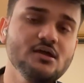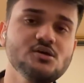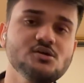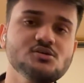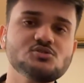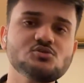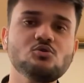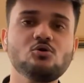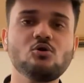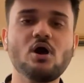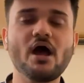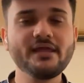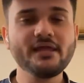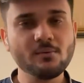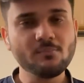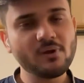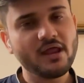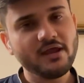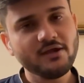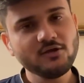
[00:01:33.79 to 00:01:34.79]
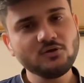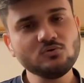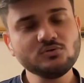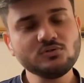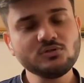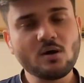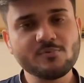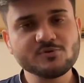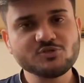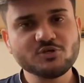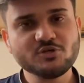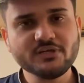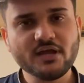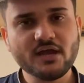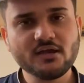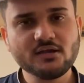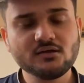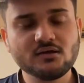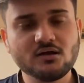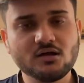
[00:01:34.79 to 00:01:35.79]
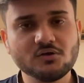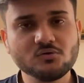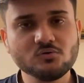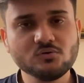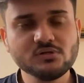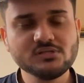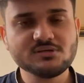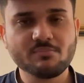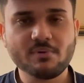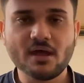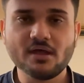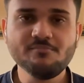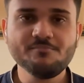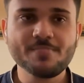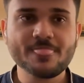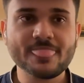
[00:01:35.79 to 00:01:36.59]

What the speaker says: So I applied to the opportunity at Google Japan,